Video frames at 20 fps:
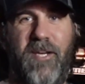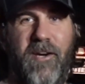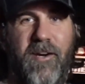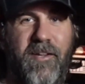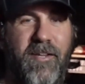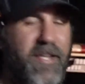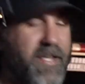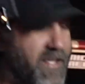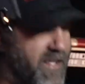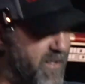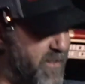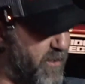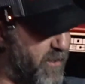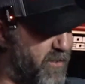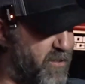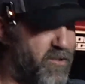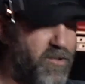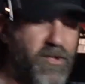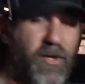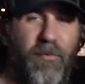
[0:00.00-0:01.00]
ugly, it
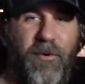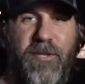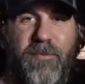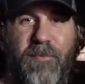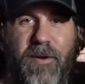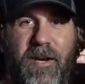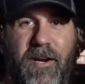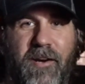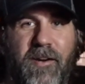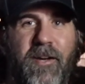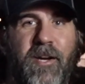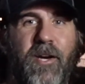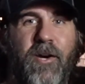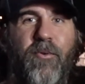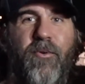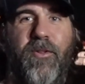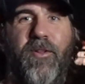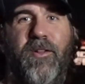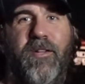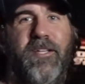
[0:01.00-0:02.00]
looks so much better
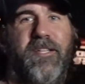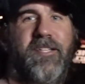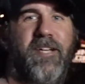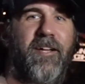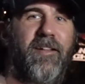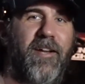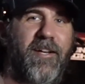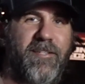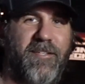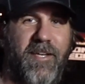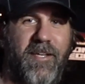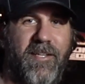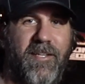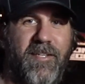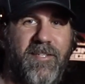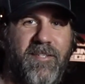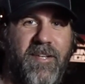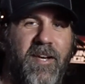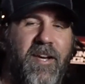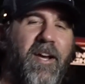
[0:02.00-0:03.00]
with clean taillights like
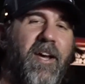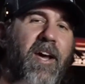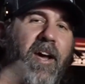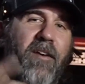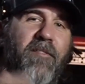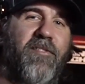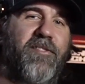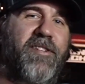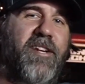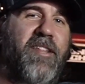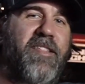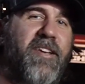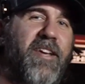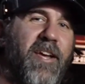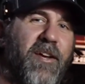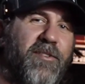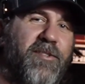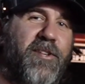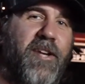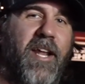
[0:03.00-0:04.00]
this. If there's anything
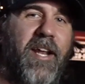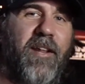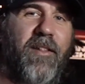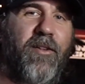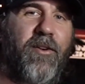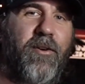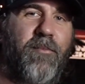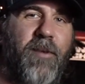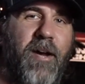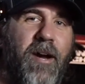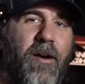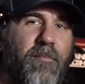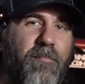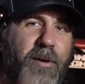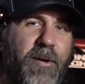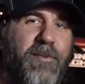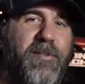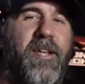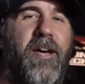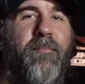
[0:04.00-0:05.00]
else you'd like to learn about,
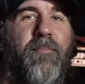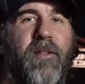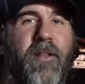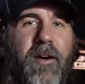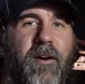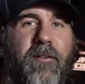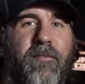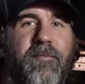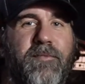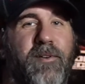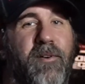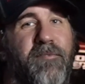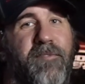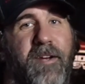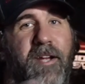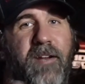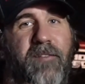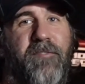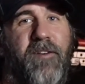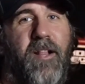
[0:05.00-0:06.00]
post down below. Don't
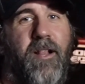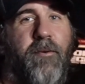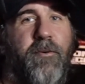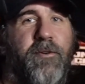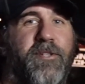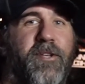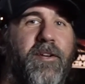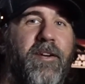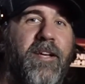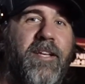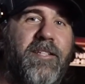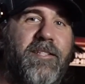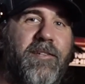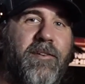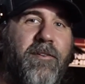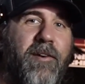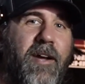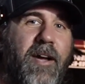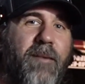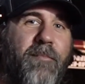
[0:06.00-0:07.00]
forget to follow us on
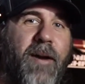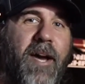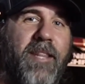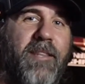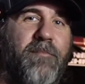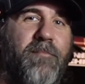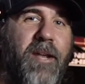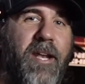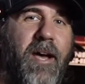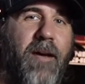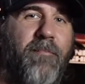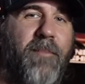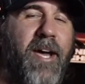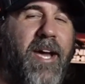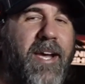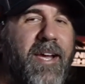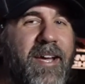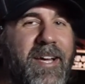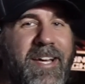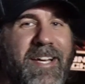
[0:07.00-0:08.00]
Instagram at The Midnight
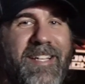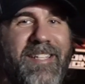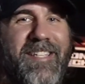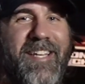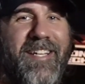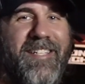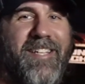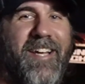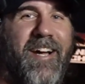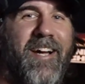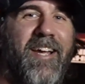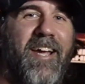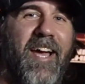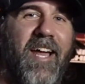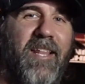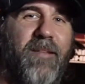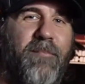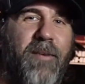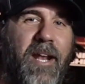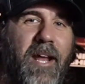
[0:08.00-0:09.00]
Mech, TikTok
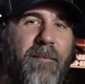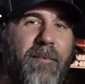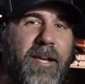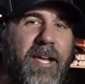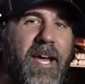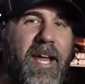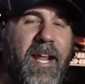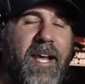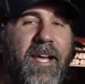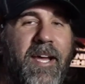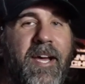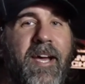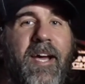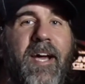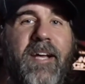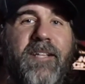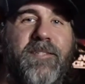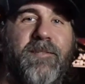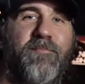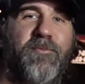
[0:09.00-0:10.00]
at The Midnight Mechanic,
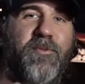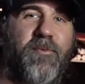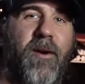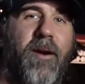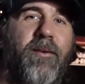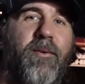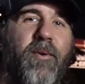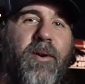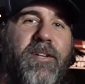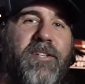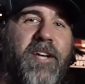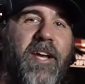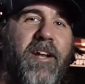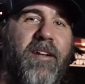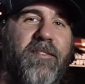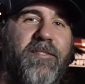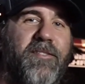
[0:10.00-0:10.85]
and subscribe to our channel